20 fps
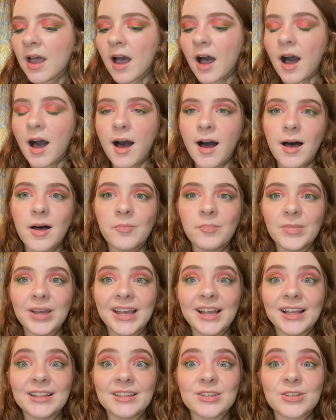
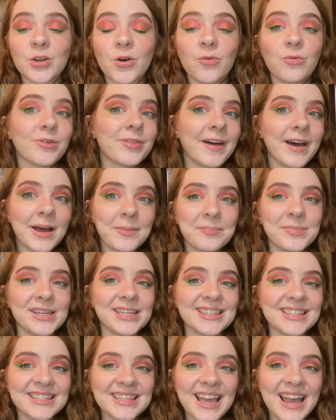And so with that
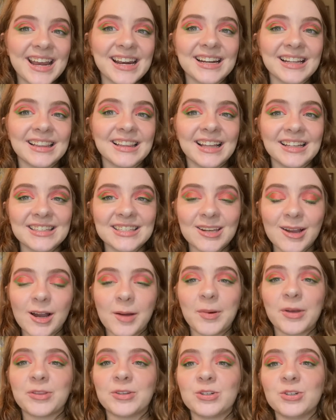being said, let's talk
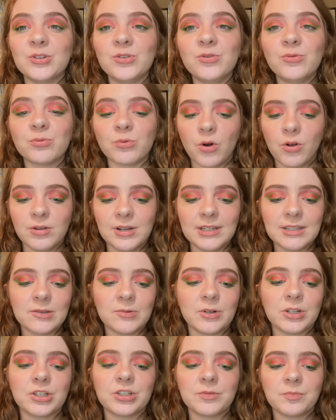about the 2 roll-ons,
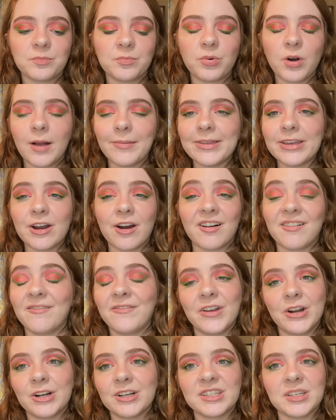which probably aren't
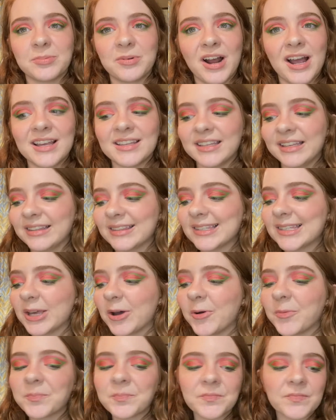very surprising.
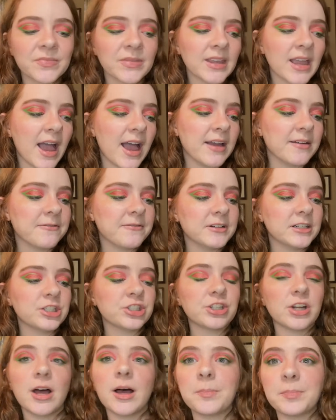So I
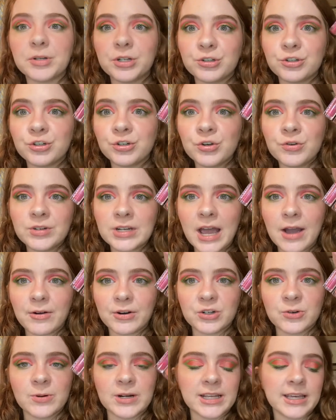finished up 2
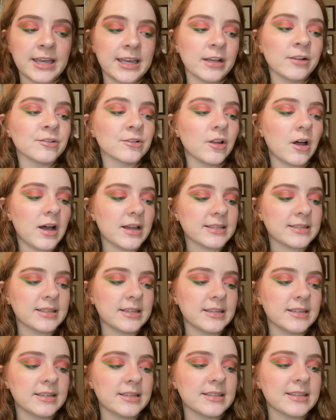Tower 28
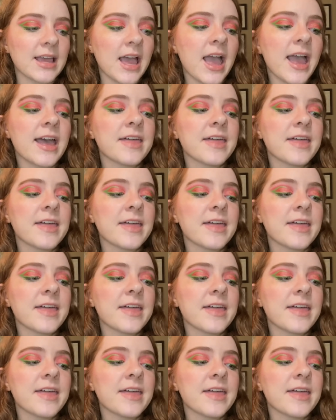glosses.